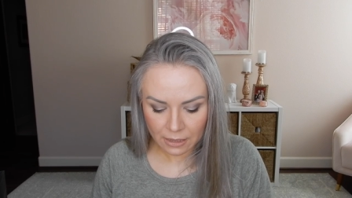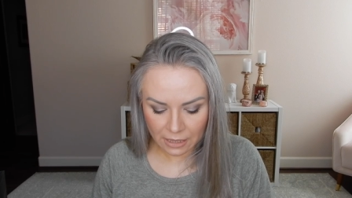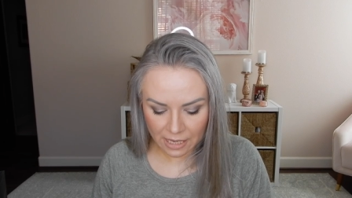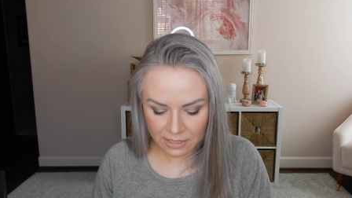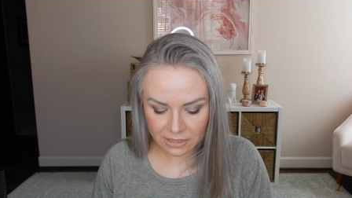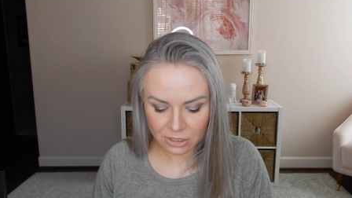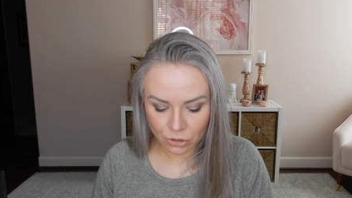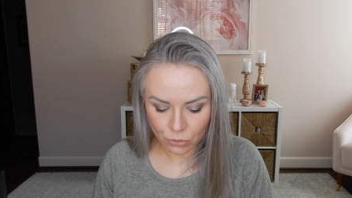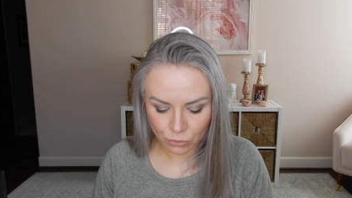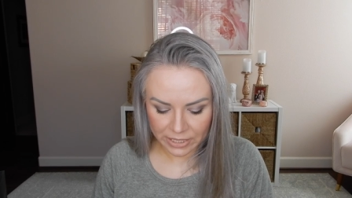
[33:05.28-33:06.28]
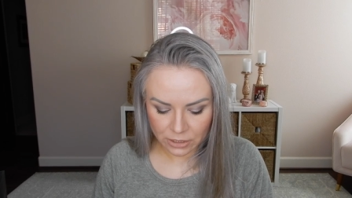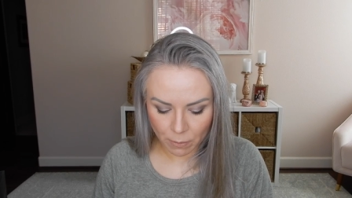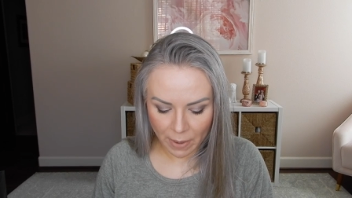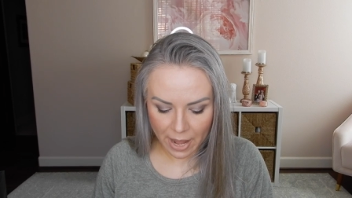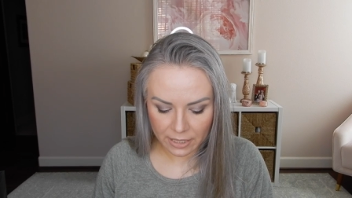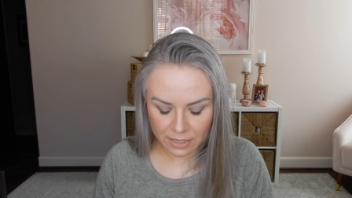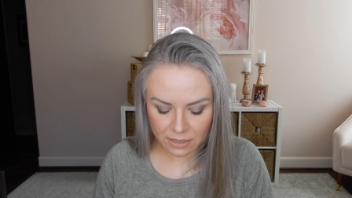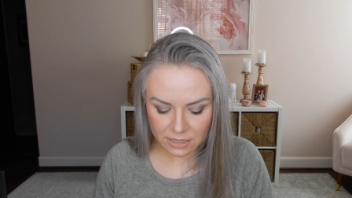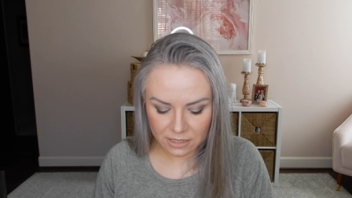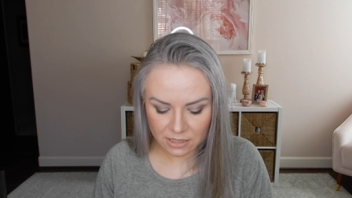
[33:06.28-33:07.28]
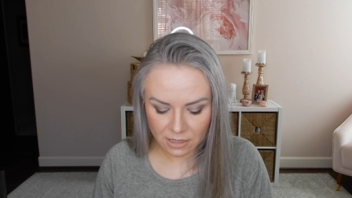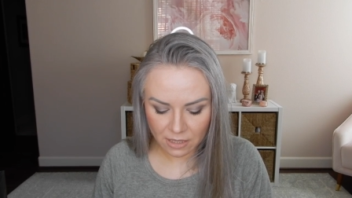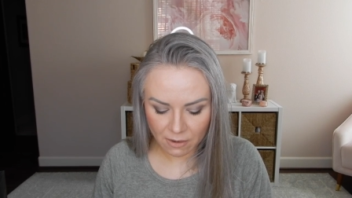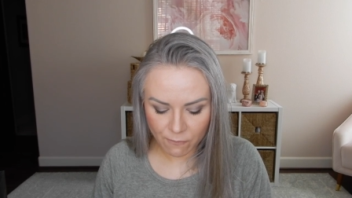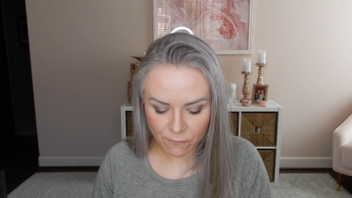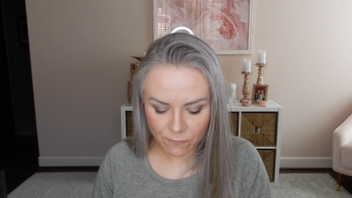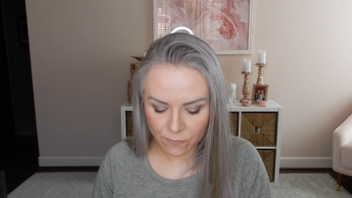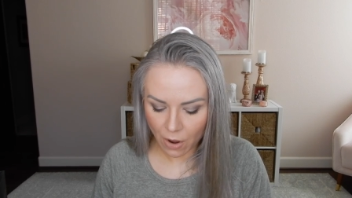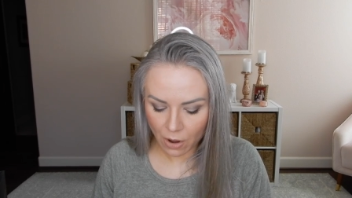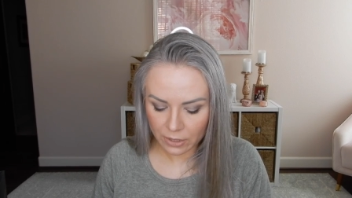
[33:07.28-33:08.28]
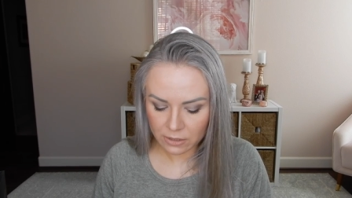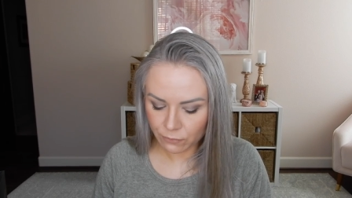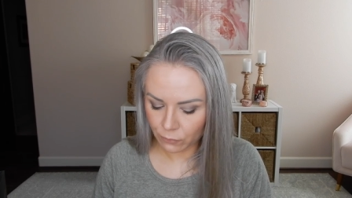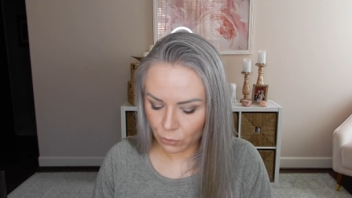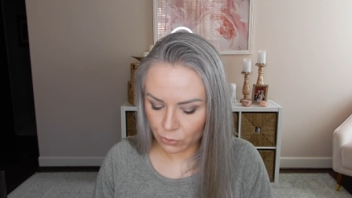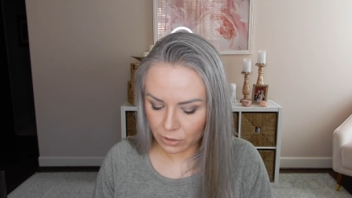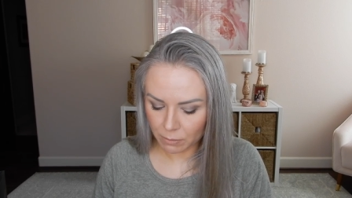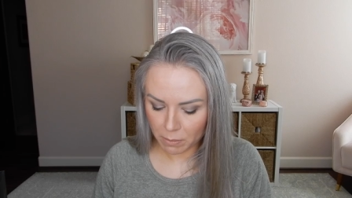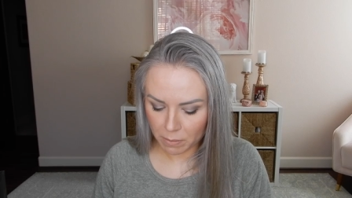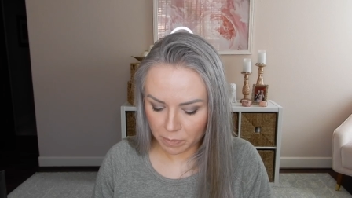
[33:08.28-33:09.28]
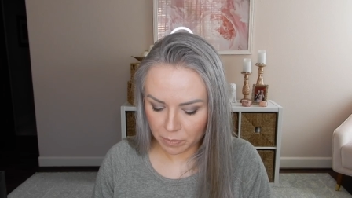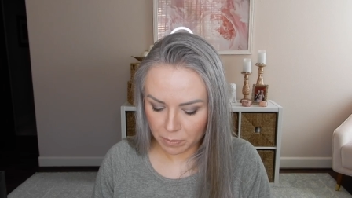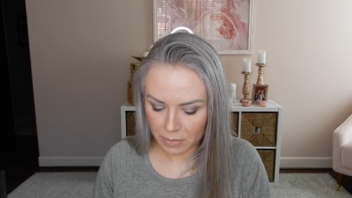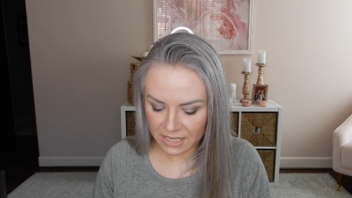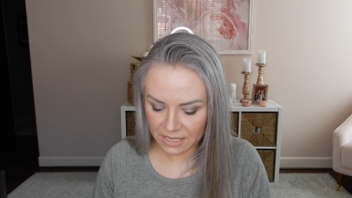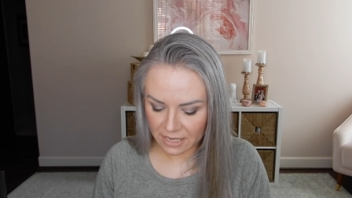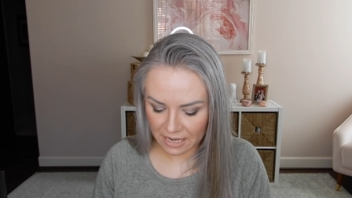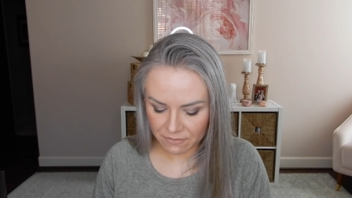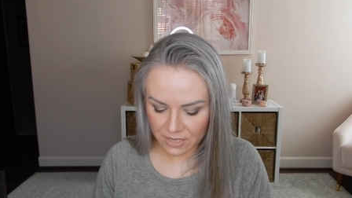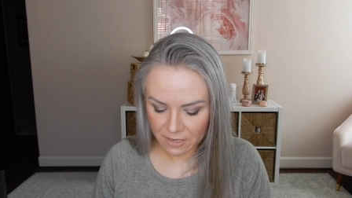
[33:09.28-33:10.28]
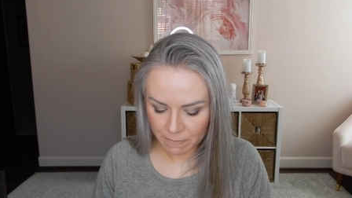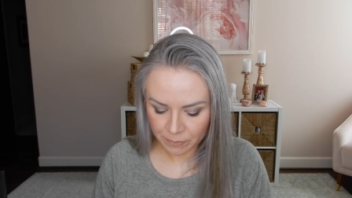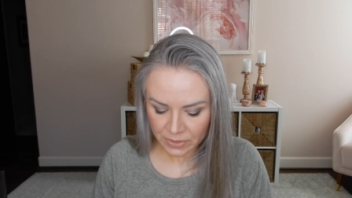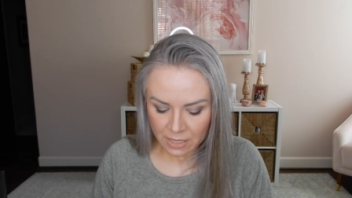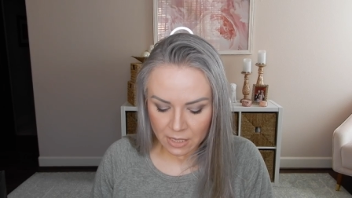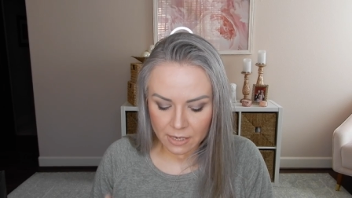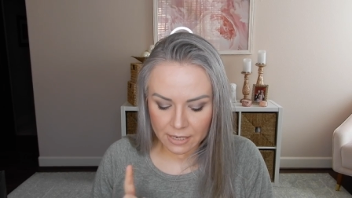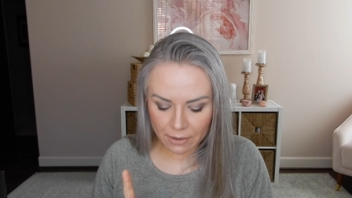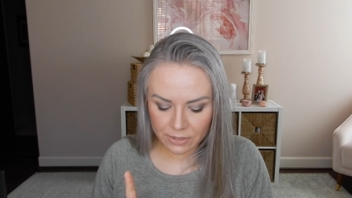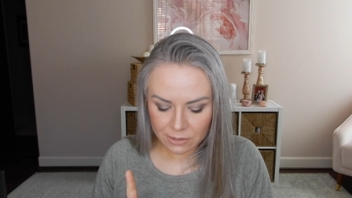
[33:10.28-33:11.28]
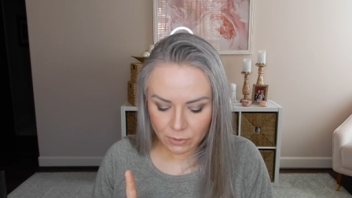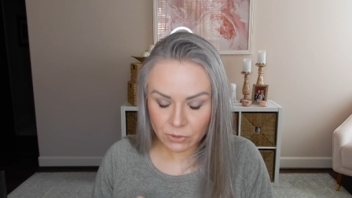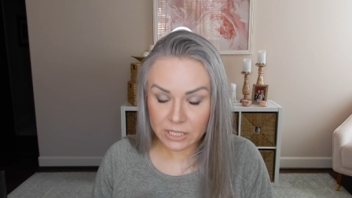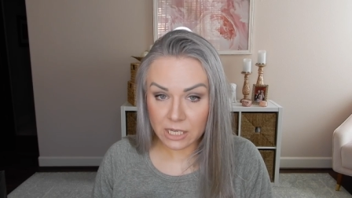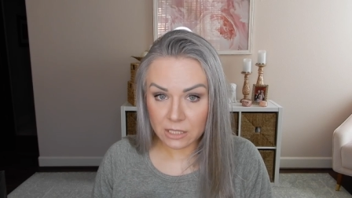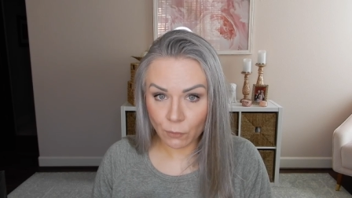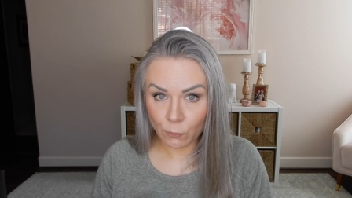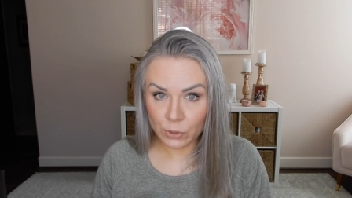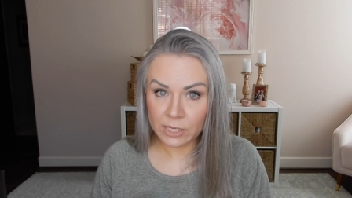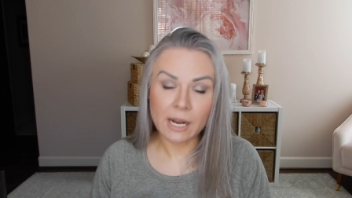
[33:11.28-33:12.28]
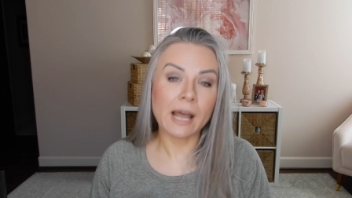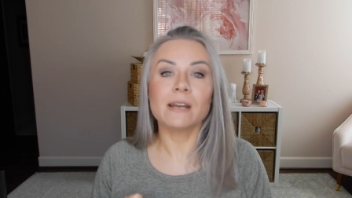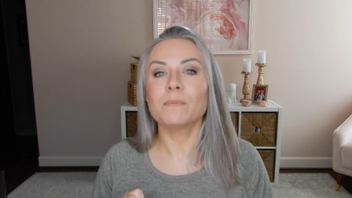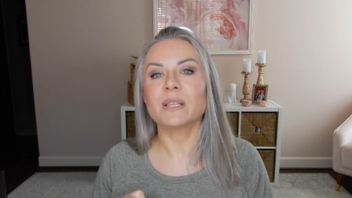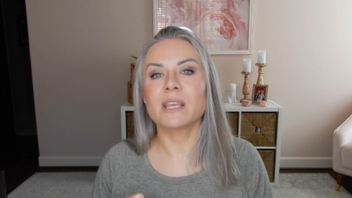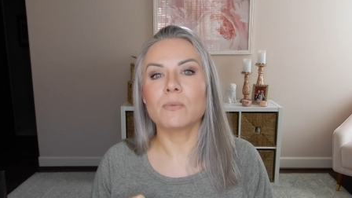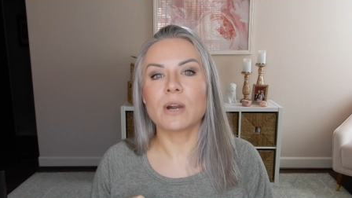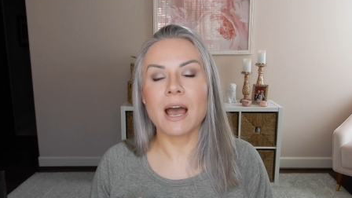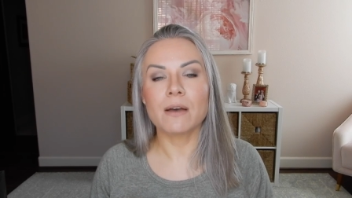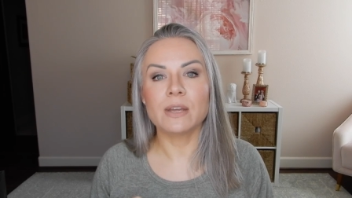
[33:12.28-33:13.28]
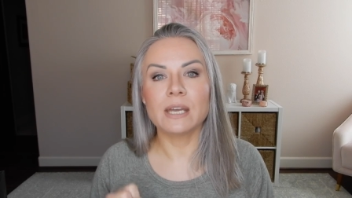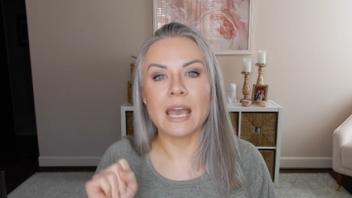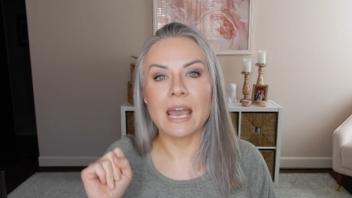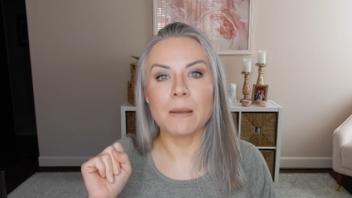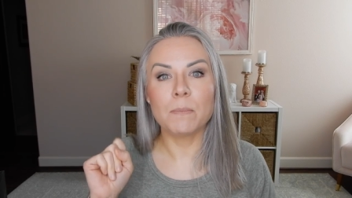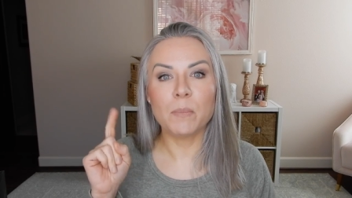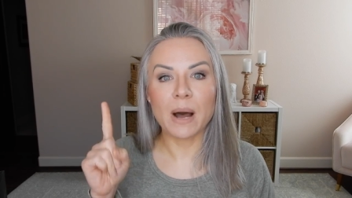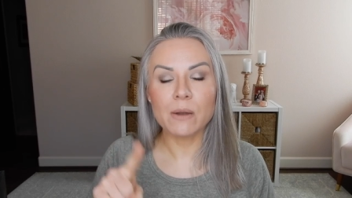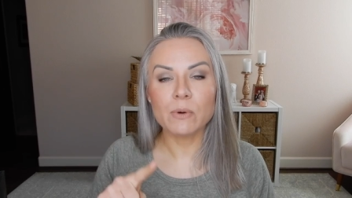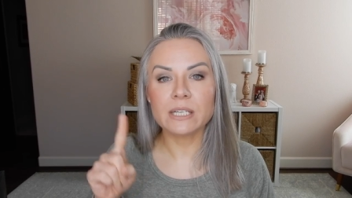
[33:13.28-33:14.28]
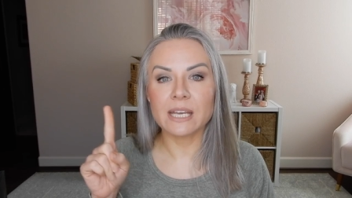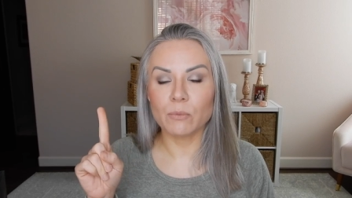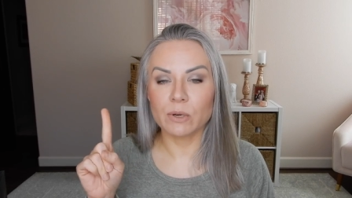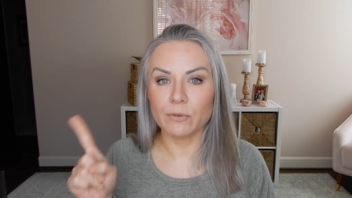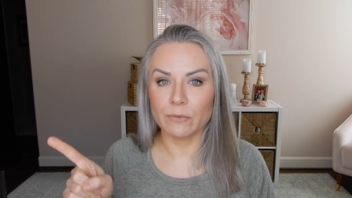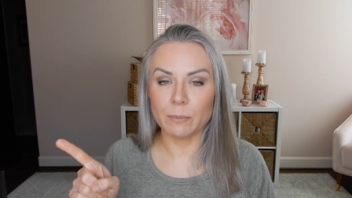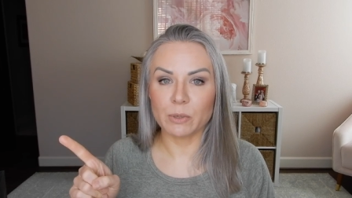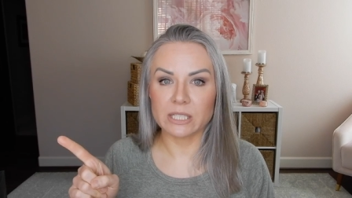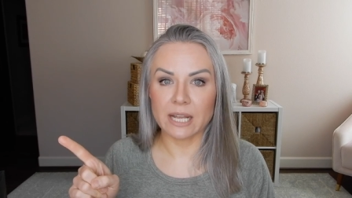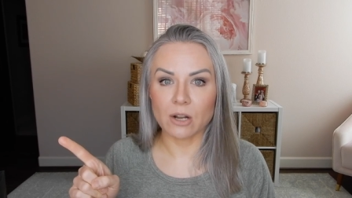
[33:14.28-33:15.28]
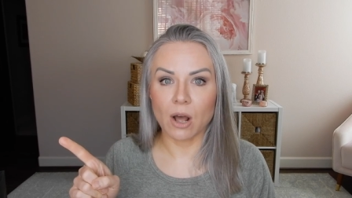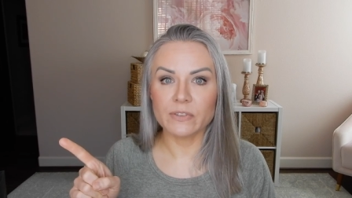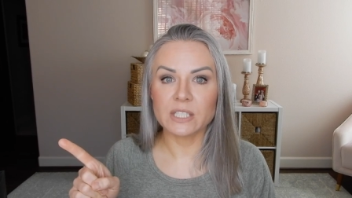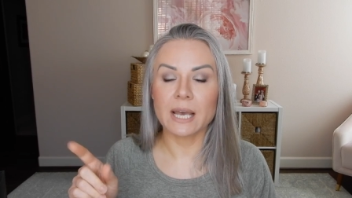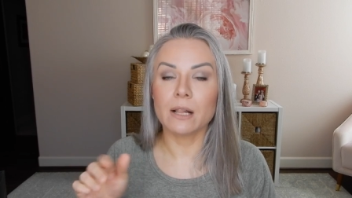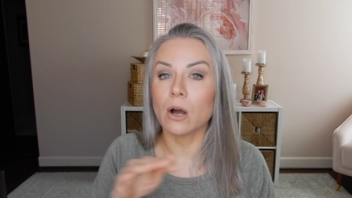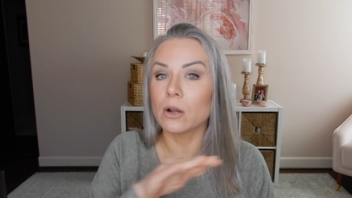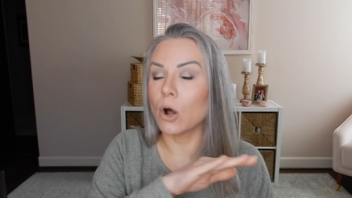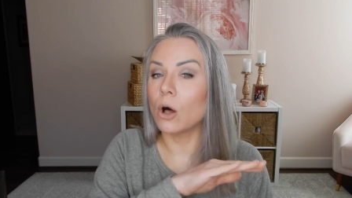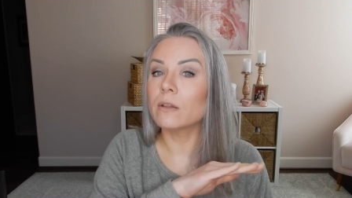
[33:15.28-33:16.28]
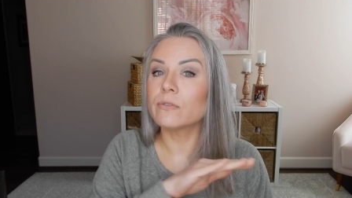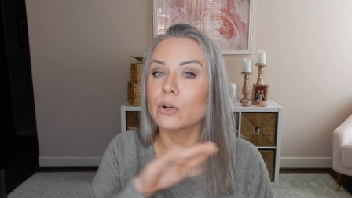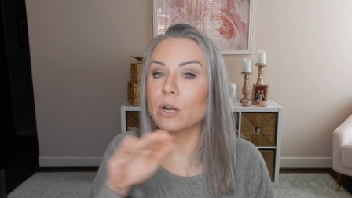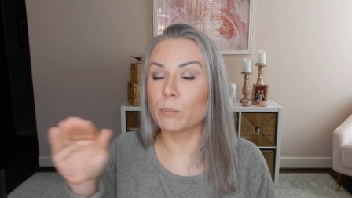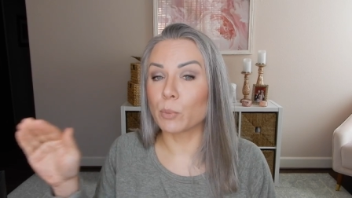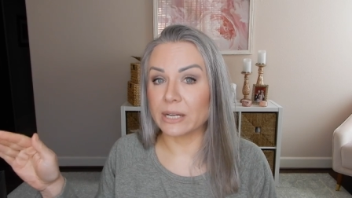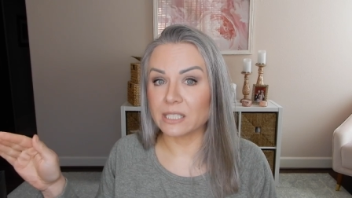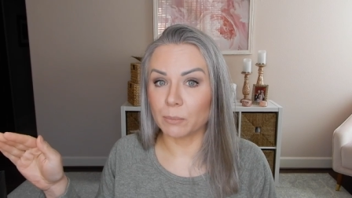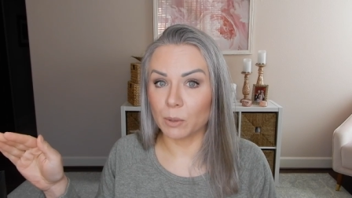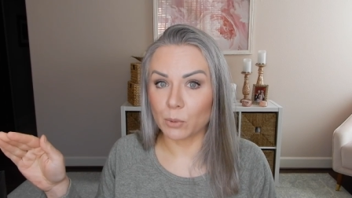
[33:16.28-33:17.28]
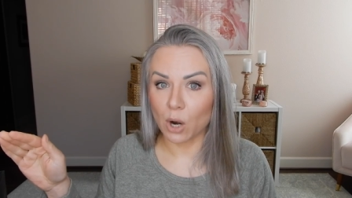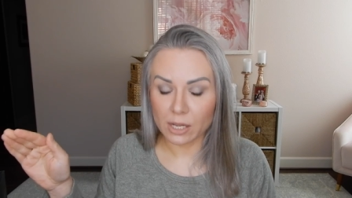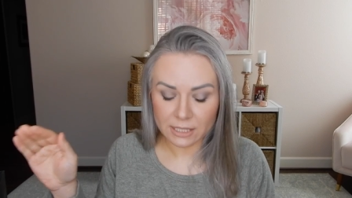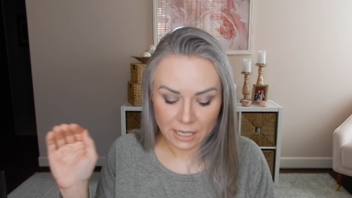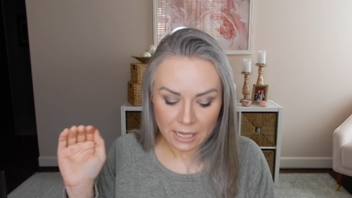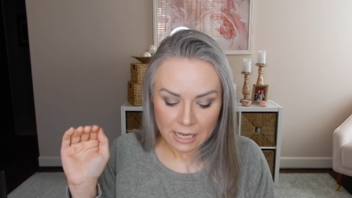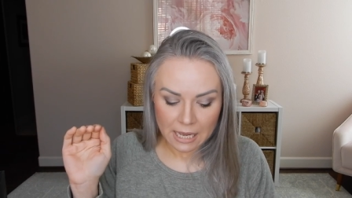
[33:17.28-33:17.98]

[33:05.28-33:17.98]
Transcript: Lace Racerback, and this is in the Fond Floral Mini Navy. Now this one retails for 49 but they were having a buy one get one 50% off sale on all of their embraceable bras.